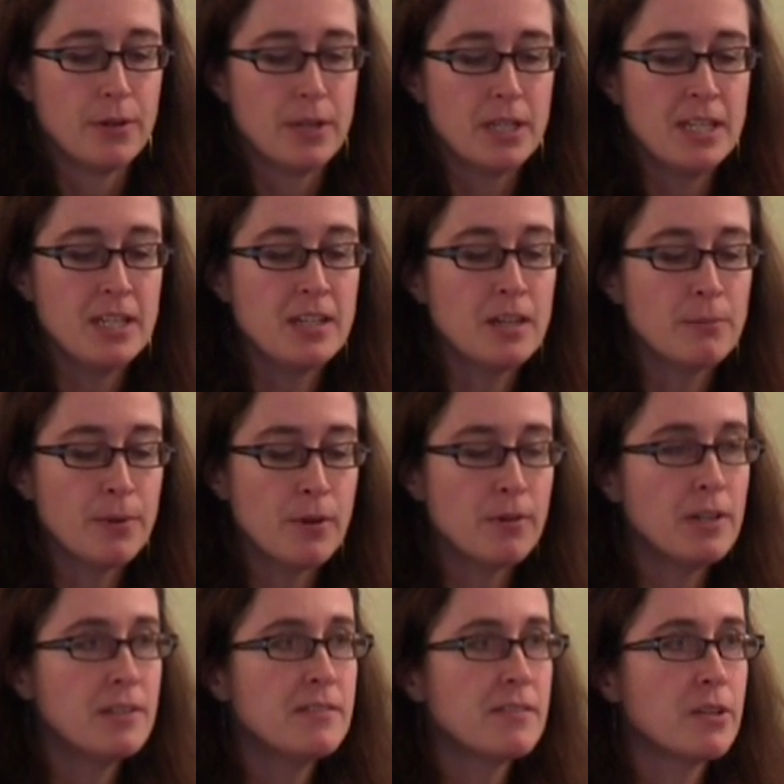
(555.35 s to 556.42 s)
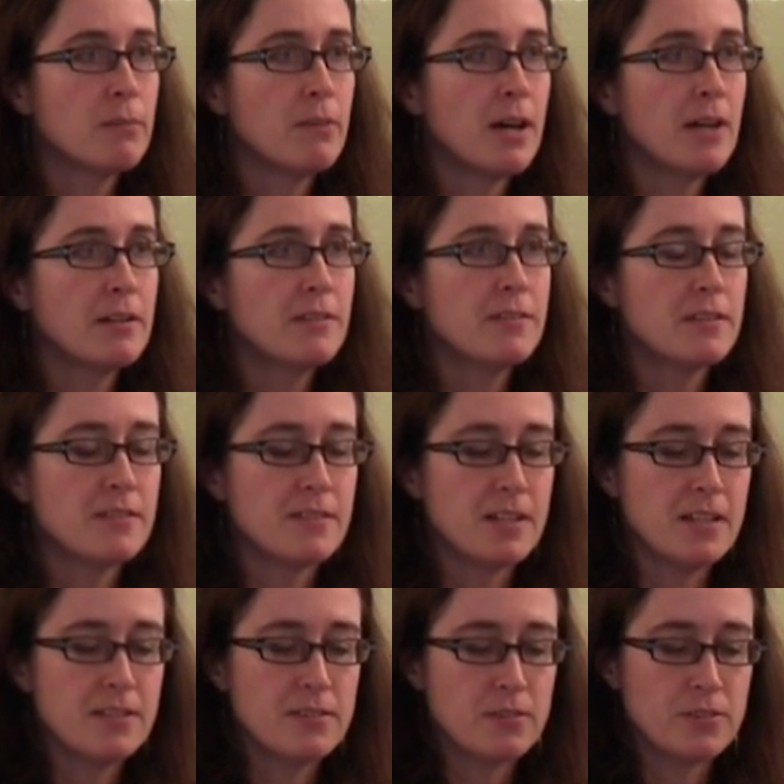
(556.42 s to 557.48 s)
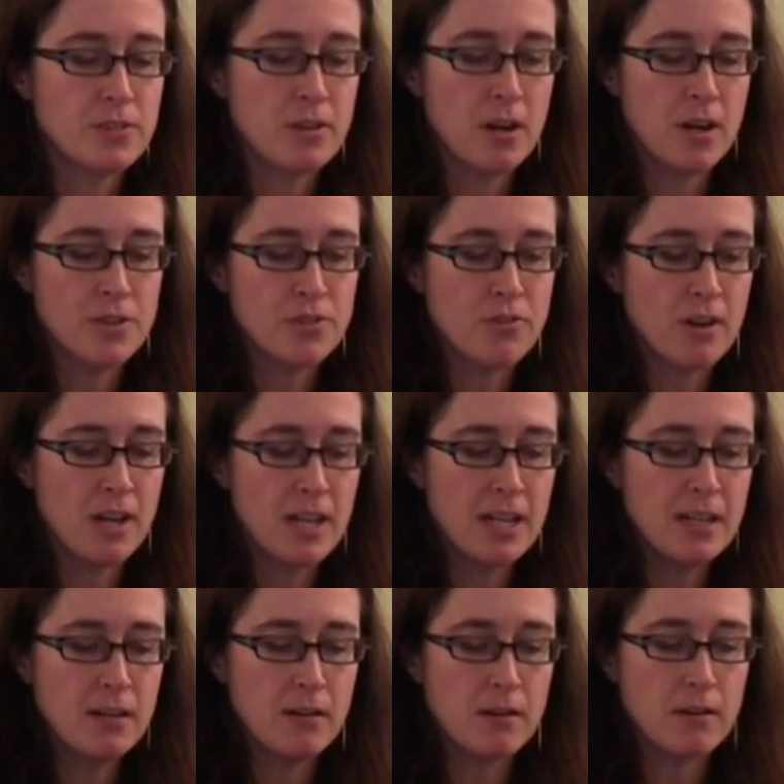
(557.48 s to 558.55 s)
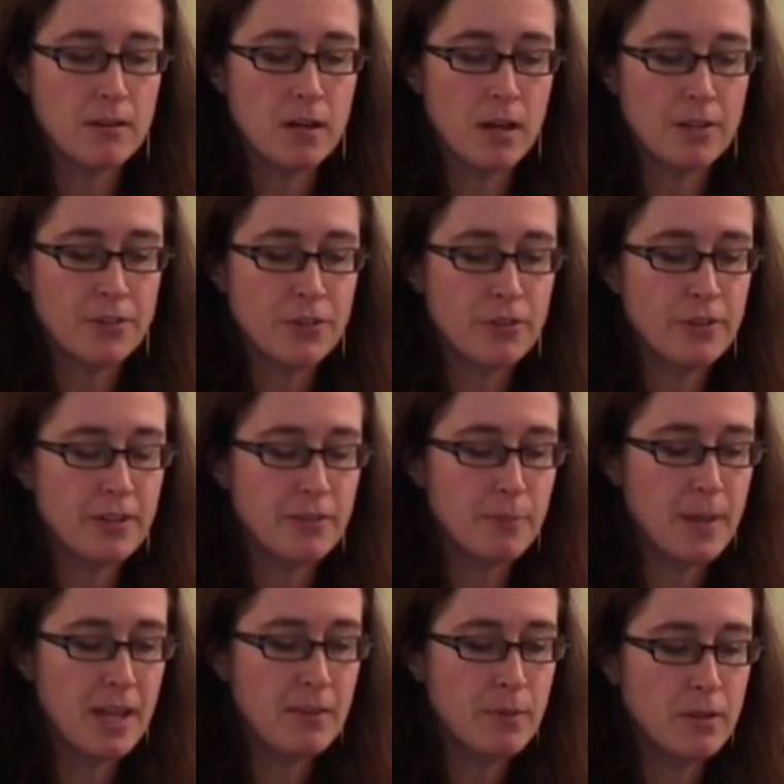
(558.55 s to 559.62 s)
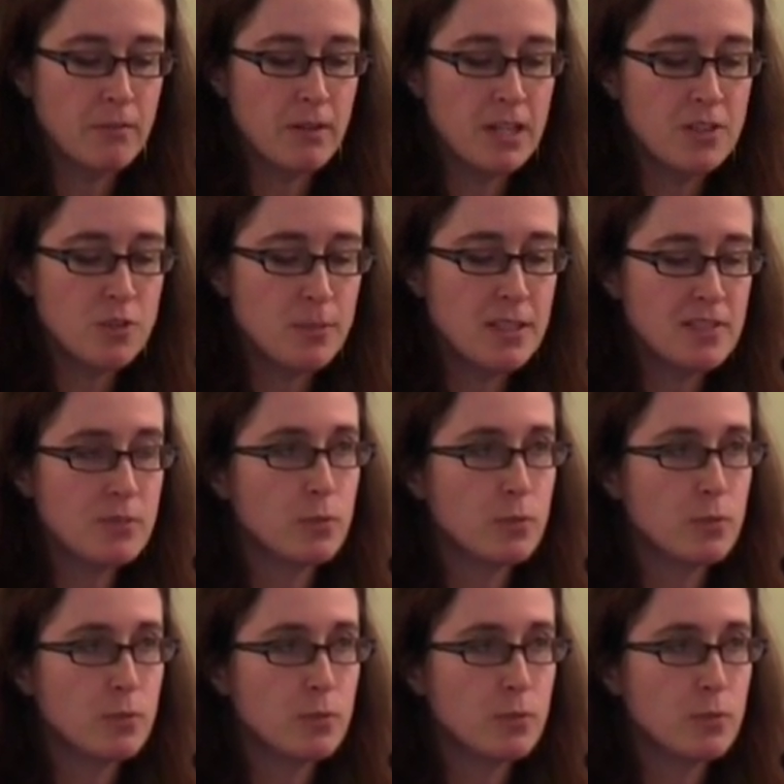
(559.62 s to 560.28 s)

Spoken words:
Key components of the models that states are trying are alternative payment arrangements,